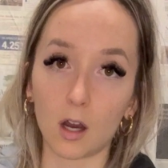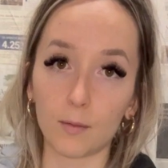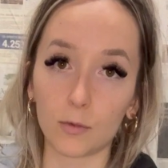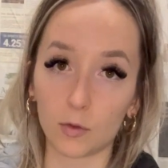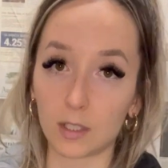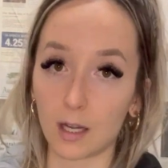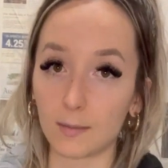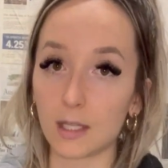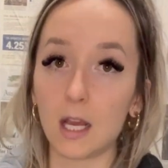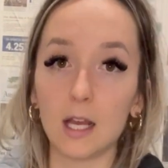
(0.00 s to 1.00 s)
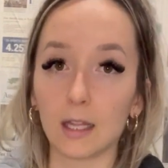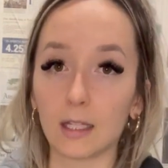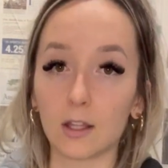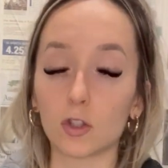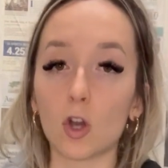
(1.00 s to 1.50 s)
3 times like
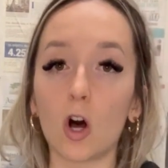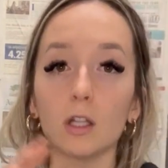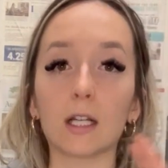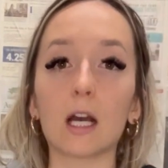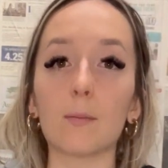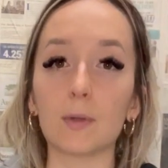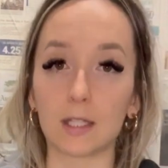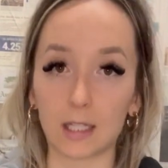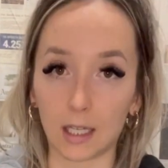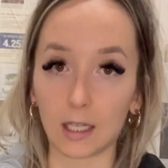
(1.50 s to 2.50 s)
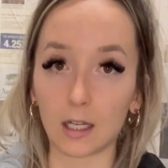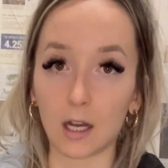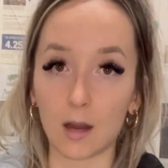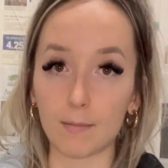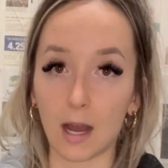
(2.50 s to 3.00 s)
the all-encompassing
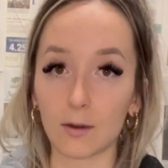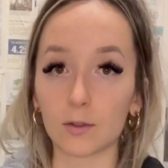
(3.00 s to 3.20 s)
amount.